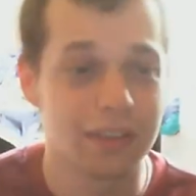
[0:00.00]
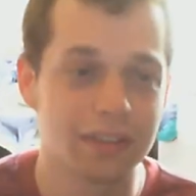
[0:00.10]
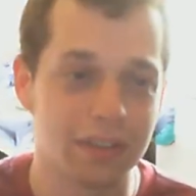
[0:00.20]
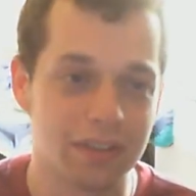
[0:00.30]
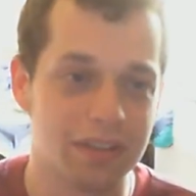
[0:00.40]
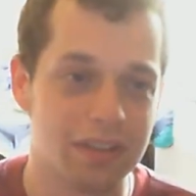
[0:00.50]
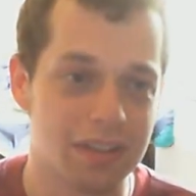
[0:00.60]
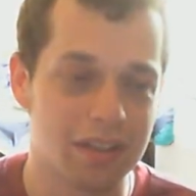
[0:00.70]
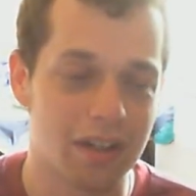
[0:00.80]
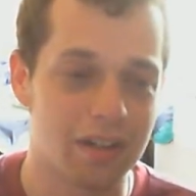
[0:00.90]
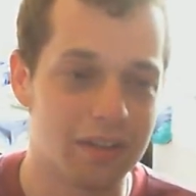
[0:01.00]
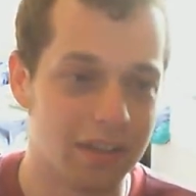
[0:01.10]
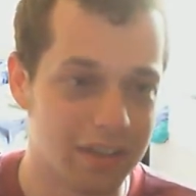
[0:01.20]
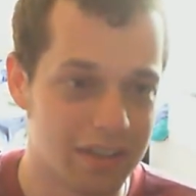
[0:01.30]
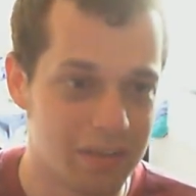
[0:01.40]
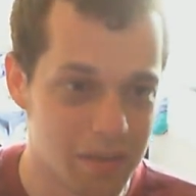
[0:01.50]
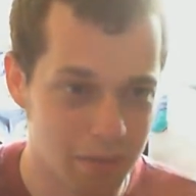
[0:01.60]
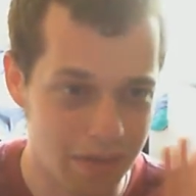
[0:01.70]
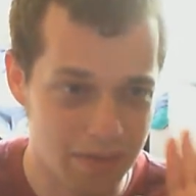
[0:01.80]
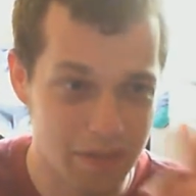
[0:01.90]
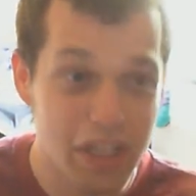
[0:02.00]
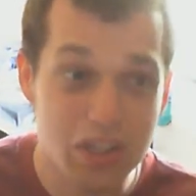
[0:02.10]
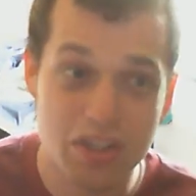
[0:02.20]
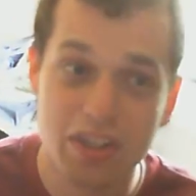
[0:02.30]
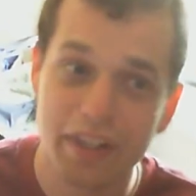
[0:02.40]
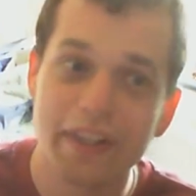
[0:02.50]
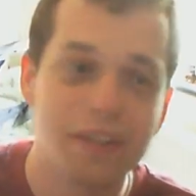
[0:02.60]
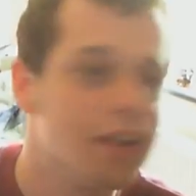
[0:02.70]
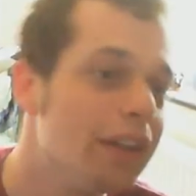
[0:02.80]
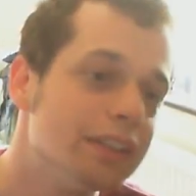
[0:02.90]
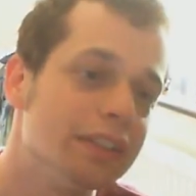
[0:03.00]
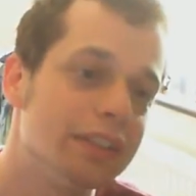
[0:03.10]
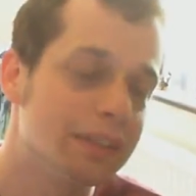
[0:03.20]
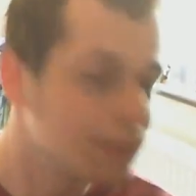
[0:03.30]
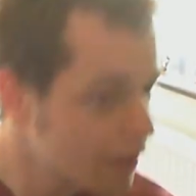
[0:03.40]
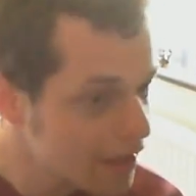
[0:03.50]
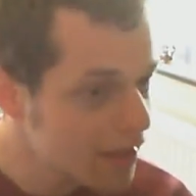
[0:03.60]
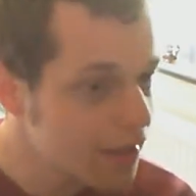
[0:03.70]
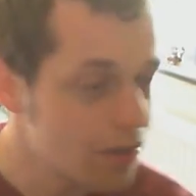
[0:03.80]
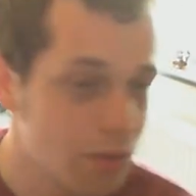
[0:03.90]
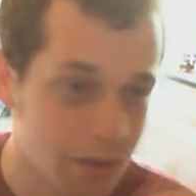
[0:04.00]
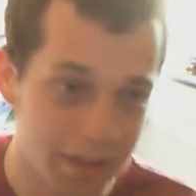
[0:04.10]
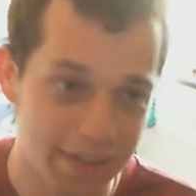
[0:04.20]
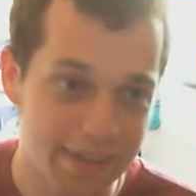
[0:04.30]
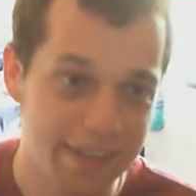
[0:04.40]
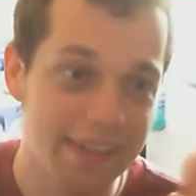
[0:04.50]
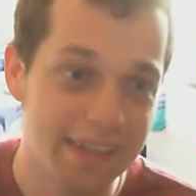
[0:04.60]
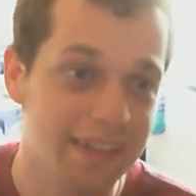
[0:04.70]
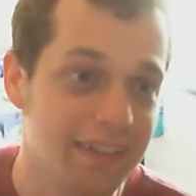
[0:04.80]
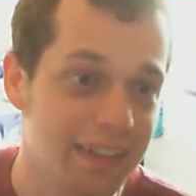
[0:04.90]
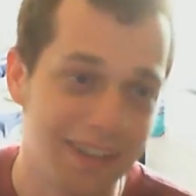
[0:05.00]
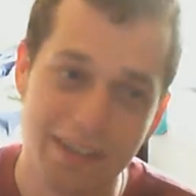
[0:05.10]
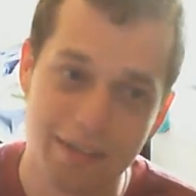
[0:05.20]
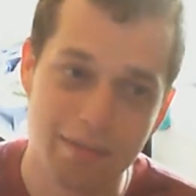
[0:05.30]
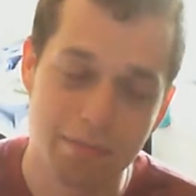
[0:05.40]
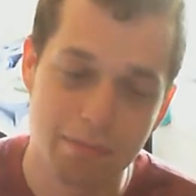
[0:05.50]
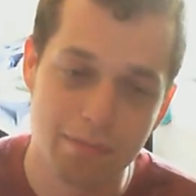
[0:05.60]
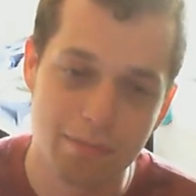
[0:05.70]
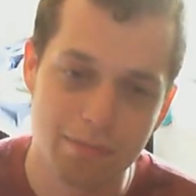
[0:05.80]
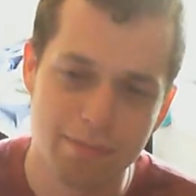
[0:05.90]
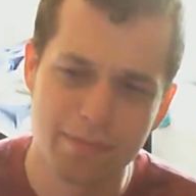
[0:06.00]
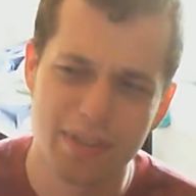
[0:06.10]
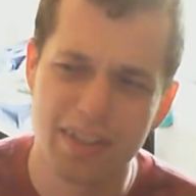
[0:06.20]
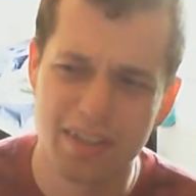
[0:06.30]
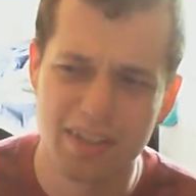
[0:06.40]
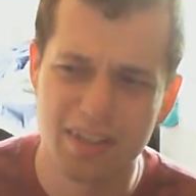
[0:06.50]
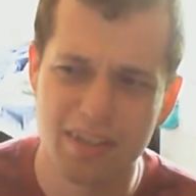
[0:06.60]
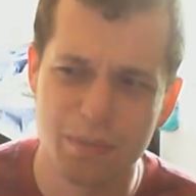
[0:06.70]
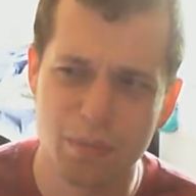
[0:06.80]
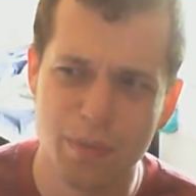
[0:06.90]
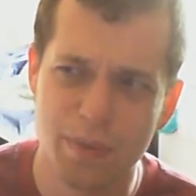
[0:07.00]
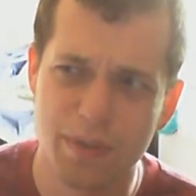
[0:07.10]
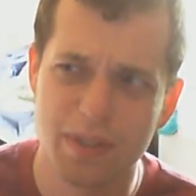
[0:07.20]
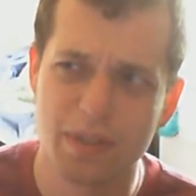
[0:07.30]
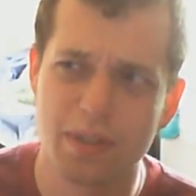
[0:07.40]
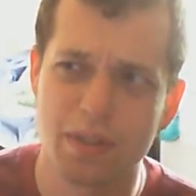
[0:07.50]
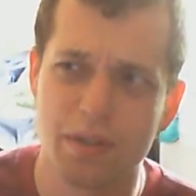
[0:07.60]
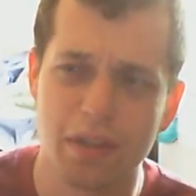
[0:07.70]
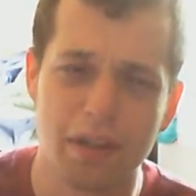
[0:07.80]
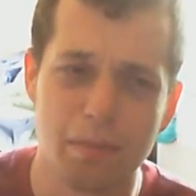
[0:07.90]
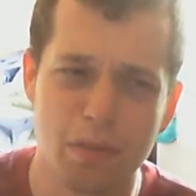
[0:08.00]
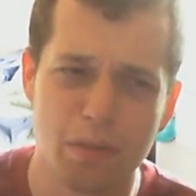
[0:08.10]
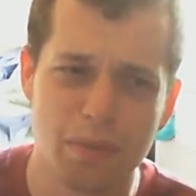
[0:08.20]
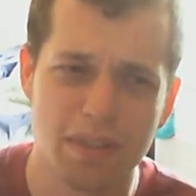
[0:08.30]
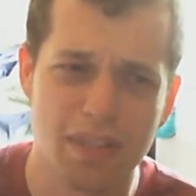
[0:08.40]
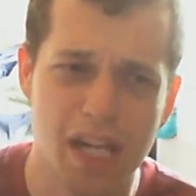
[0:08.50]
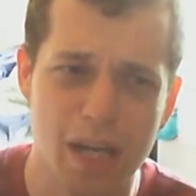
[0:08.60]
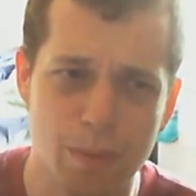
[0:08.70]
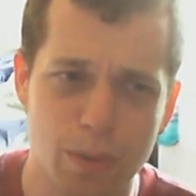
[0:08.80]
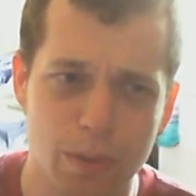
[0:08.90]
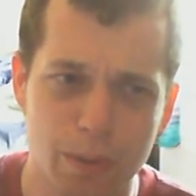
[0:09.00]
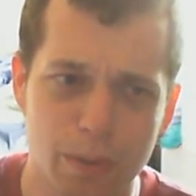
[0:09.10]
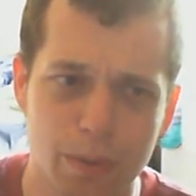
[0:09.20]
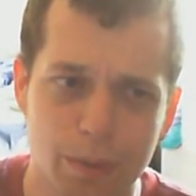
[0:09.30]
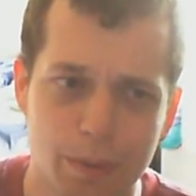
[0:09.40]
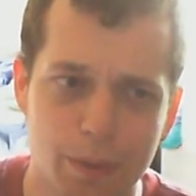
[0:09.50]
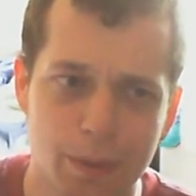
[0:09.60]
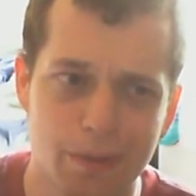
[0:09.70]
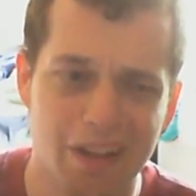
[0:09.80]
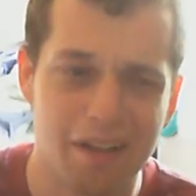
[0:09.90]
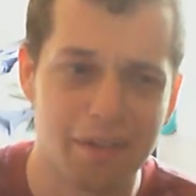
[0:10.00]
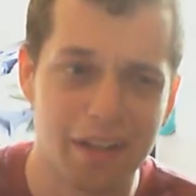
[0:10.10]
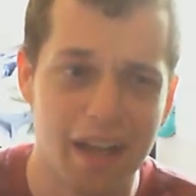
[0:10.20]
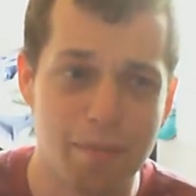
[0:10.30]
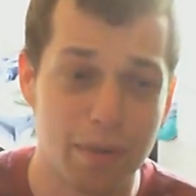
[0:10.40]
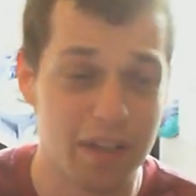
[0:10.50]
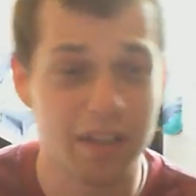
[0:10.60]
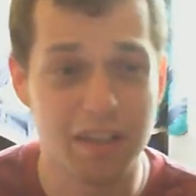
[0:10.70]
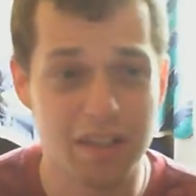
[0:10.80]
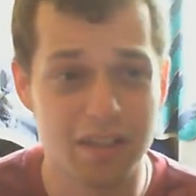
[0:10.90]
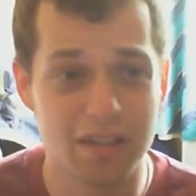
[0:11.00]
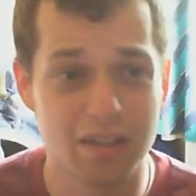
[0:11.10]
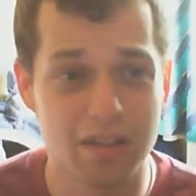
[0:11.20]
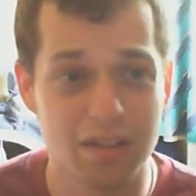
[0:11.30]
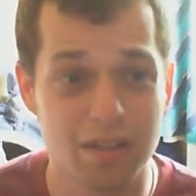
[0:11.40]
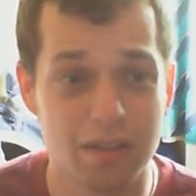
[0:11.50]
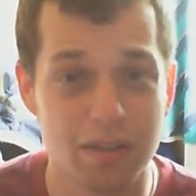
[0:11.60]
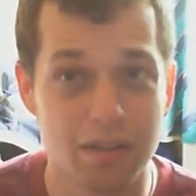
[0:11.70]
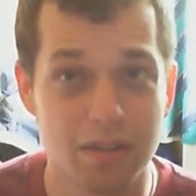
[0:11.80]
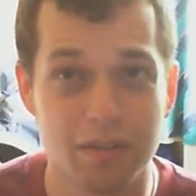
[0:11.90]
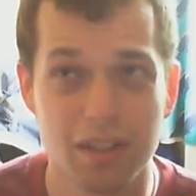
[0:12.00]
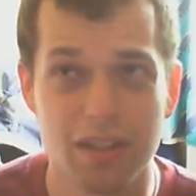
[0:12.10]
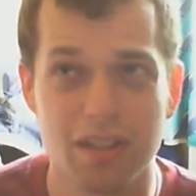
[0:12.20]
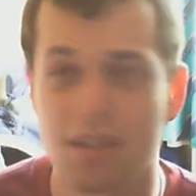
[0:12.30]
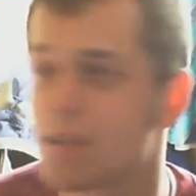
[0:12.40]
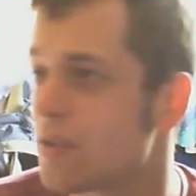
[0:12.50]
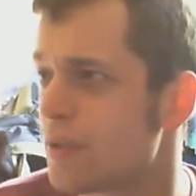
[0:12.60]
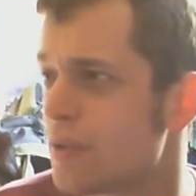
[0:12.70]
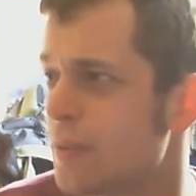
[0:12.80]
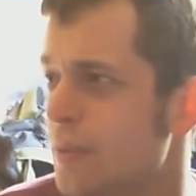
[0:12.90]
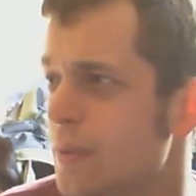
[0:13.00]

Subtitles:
So he's got he wants vengeance against Archer, and during the season, is it season 1 or season 2 that he becomes a cyborg? I forget, but I think it's season 2.